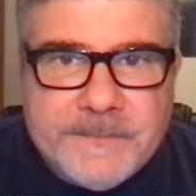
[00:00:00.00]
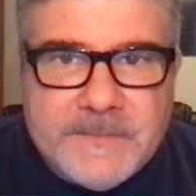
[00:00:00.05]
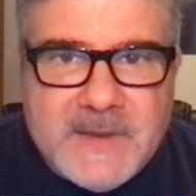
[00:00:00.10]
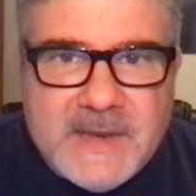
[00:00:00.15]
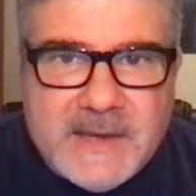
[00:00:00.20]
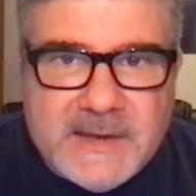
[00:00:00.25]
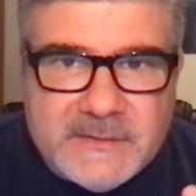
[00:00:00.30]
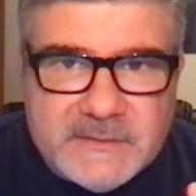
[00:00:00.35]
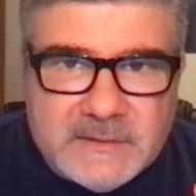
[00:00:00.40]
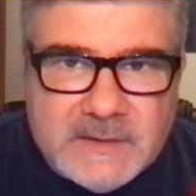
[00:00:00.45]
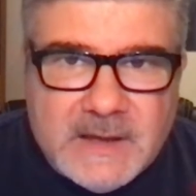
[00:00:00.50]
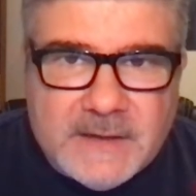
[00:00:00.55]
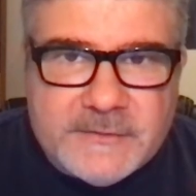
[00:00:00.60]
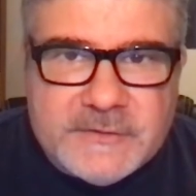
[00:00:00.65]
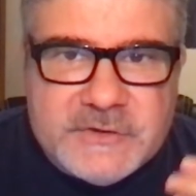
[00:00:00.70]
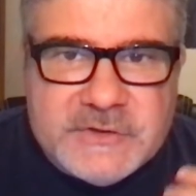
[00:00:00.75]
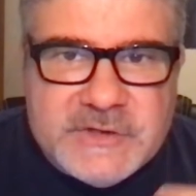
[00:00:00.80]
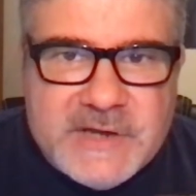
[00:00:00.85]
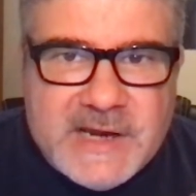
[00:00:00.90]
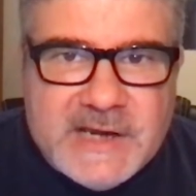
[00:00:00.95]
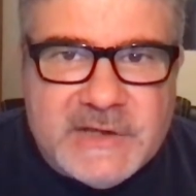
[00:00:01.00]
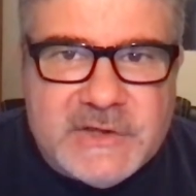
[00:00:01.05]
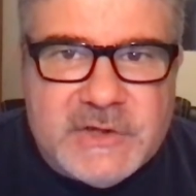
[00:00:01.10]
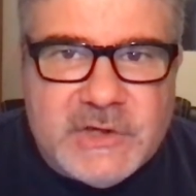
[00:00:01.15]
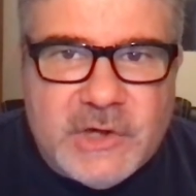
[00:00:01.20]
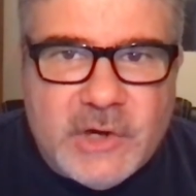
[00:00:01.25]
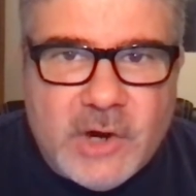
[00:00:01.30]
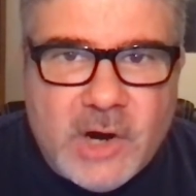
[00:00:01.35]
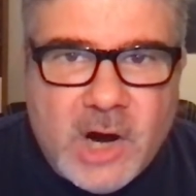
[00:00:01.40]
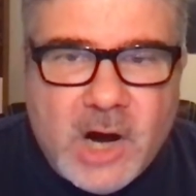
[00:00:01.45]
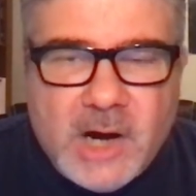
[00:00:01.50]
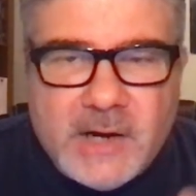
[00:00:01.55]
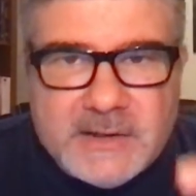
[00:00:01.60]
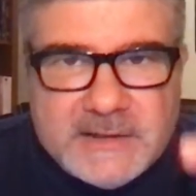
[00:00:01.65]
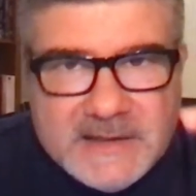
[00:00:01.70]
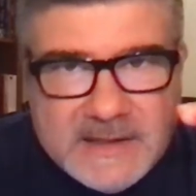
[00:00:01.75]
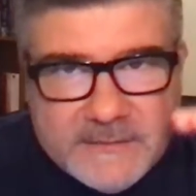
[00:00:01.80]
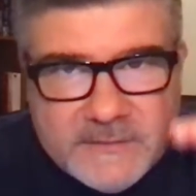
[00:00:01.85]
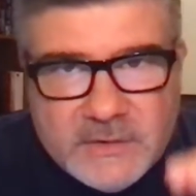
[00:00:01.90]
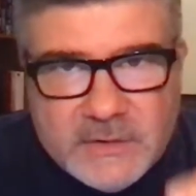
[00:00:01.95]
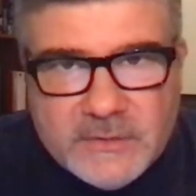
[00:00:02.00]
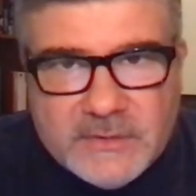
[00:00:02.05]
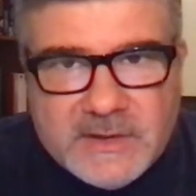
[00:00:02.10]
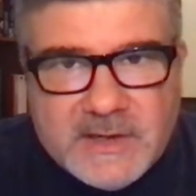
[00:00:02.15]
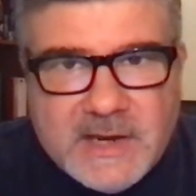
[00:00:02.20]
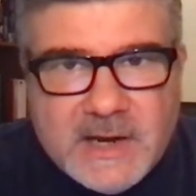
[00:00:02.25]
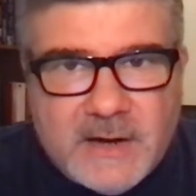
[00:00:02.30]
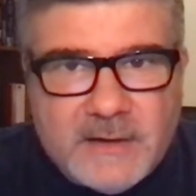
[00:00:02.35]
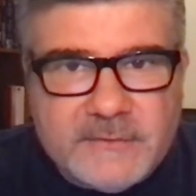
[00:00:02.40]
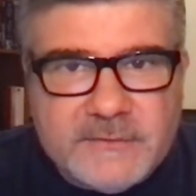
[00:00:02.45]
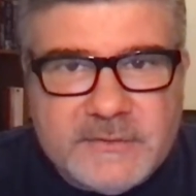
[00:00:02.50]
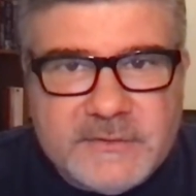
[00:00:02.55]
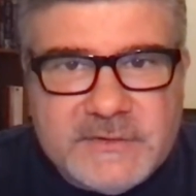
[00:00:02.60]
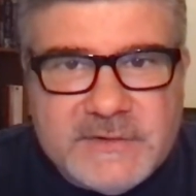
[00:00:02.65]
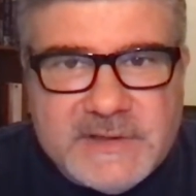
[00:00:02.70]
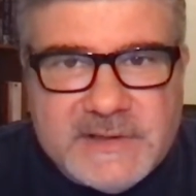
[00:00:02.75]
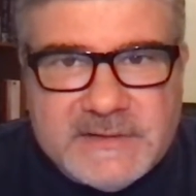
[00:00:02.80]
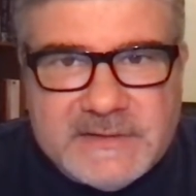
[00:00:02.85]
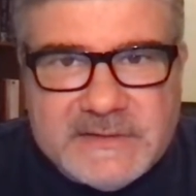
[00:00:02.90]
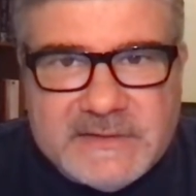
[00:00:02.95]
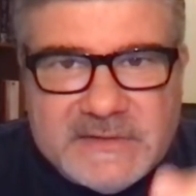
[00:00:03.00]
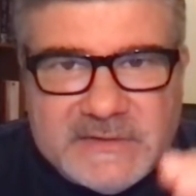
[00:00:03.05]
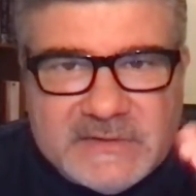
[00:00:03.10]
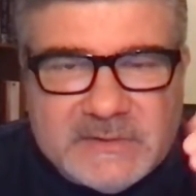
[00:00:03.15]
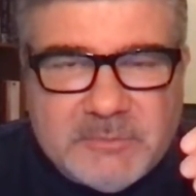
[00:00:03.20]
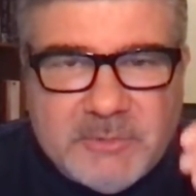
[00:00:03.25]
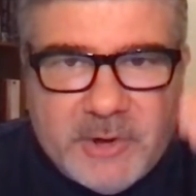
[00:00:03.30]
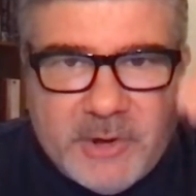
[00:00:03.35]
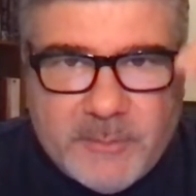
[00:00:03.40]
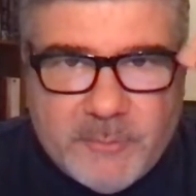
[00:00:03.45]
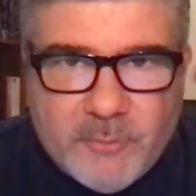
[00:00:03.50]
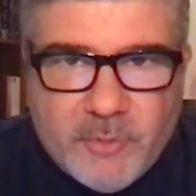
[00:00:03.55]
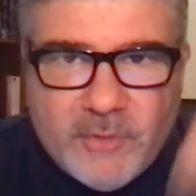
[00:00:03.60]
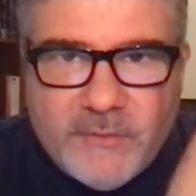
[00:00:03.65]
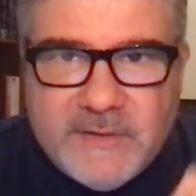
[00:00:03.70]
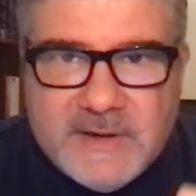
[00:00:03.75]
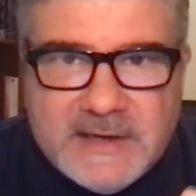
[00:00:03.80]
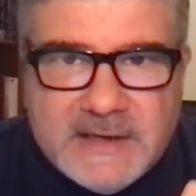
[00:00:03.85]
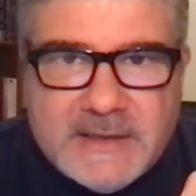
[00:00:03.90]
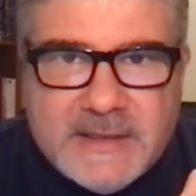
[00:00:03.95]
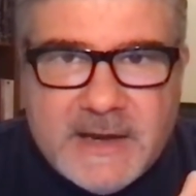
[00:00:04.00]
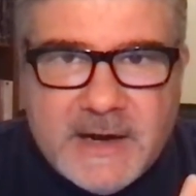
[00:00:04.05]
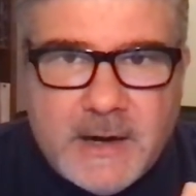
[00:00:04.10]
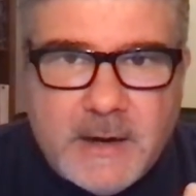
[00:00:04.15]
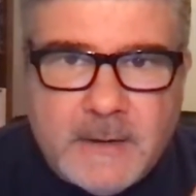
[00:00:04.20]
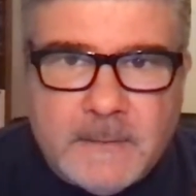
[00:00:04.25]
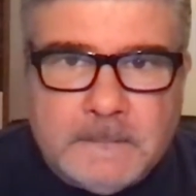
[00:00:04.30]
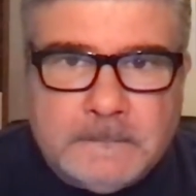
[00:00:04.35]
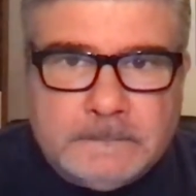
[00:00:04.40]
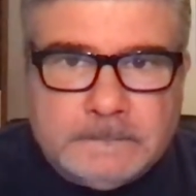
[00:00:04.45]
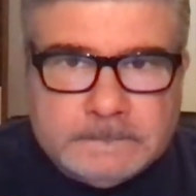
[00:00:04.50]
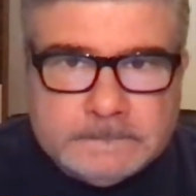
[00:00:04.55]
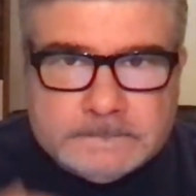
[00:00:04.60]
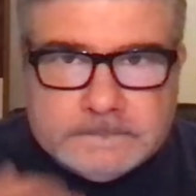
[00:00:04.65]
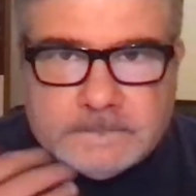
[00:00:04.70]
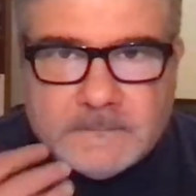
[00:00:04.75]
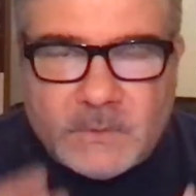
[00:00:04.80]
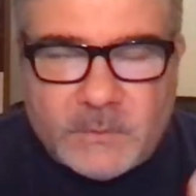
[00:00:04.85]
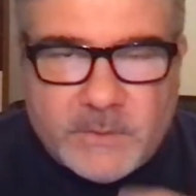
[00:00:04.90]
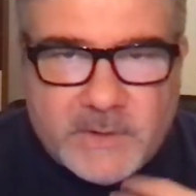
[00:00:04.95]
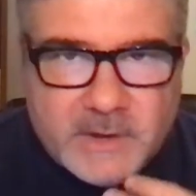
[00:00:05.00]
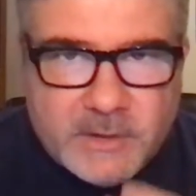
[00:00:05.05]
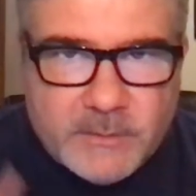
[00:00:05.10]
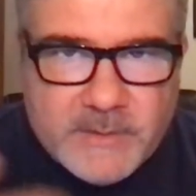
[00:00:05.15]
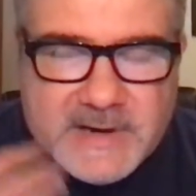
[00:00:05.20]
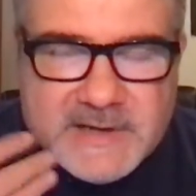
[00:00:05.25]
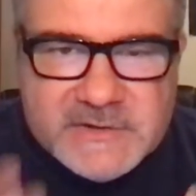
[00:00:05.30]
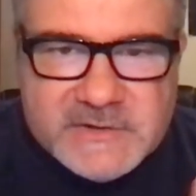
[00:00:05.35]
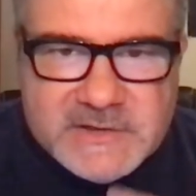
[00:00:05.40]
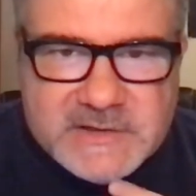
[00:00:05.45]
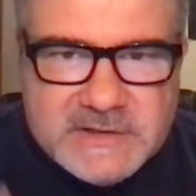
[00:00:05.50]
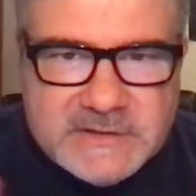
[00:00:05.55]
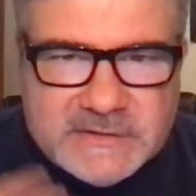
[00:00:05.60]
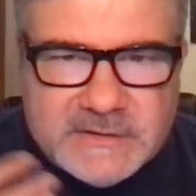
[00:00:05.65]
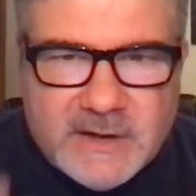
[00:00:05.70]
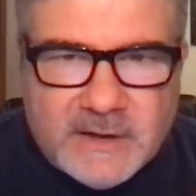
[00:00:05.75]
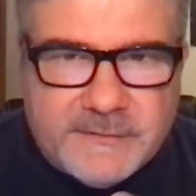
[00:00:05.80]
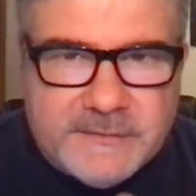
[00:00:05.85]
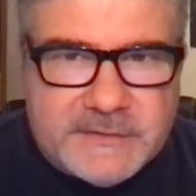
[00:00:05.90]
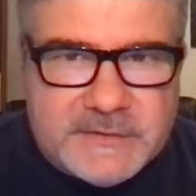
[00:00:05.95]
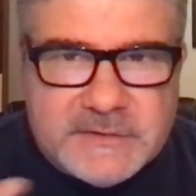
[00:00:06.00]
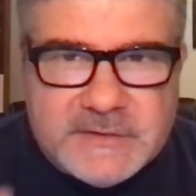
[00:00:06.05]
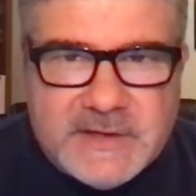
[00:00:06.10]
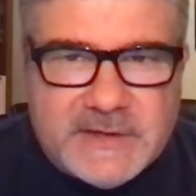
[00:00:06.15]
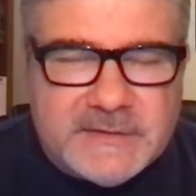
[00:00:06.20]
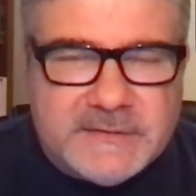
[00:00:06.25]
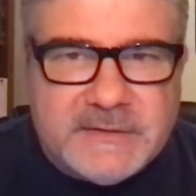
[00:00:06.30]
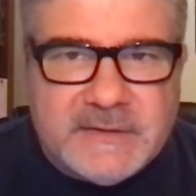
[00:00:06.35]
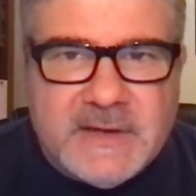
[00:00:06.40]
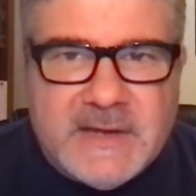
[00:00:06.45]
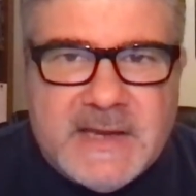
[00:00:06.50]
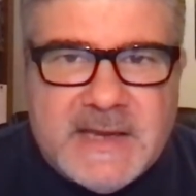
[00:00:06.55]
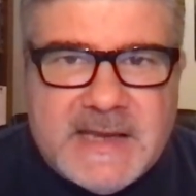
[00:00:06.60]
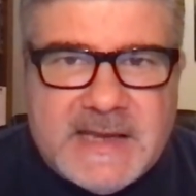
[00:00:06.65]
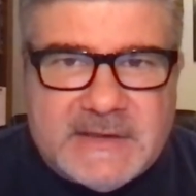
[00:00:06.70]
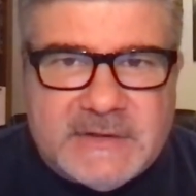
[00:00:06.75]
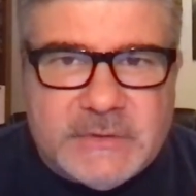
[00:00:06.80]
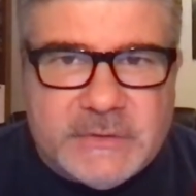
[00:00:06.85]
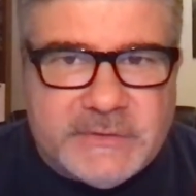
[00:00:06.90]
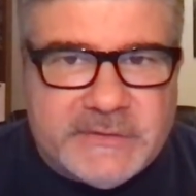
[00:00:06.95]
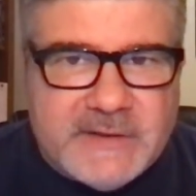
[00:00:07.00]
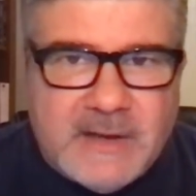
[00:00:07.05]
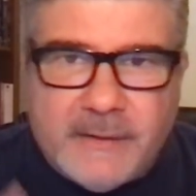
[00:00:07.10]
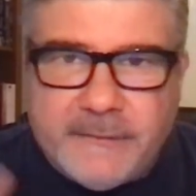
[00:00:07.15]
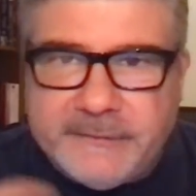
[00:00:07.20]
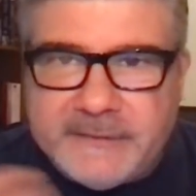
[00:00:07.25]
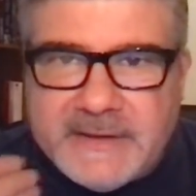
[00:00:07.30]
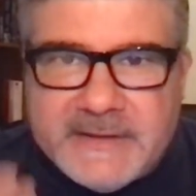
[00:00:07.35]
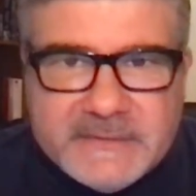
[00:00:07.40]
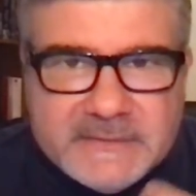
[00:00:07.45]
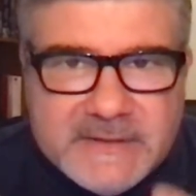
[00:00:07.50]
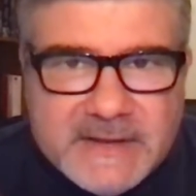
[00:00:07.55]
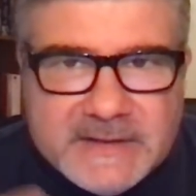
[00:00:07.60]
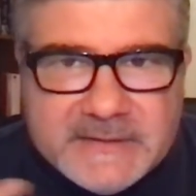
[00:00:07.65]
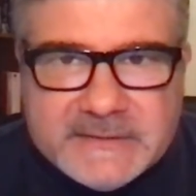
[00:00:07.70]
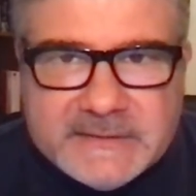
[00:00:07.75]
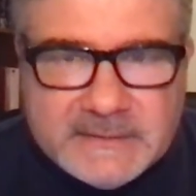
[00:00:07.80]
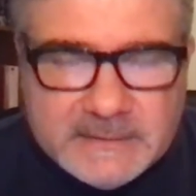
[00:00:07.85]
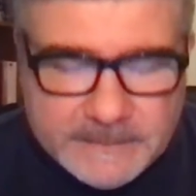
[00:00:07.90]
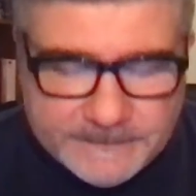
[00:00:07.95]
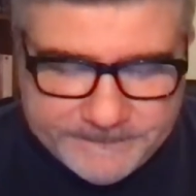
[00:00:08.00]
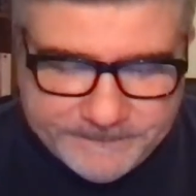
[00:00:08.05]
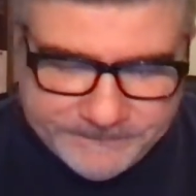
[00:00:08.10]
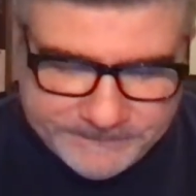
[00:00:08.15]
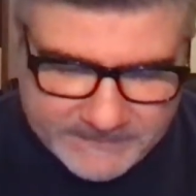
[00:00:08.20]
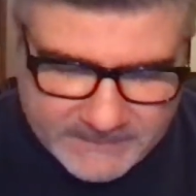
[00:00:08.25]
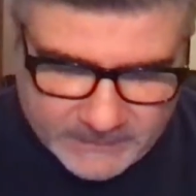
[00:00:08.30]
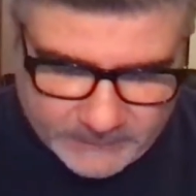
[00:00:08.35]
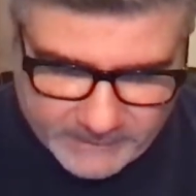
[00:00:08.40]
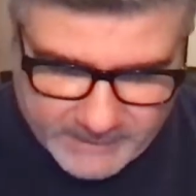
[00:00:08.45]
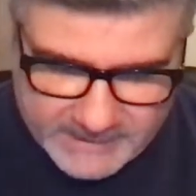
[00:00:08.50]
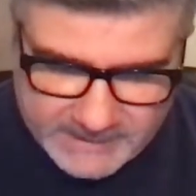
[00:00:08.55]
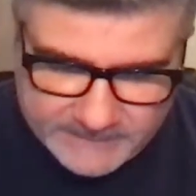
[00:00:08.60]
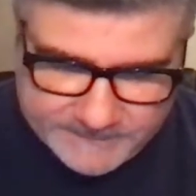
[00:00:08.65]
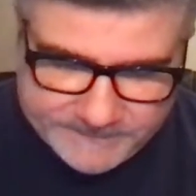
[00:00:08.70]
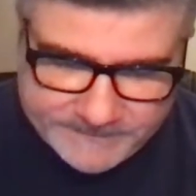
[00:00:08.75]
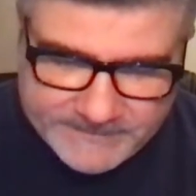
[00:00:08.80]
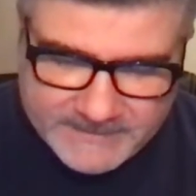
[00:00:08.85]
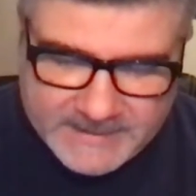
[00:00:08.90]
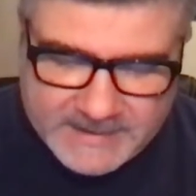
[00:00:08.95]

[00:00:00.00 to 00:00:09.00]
His love changing your heart, giving you the character of Jesus, His Spirit moving in there rearranging selfishness into selflessness, right?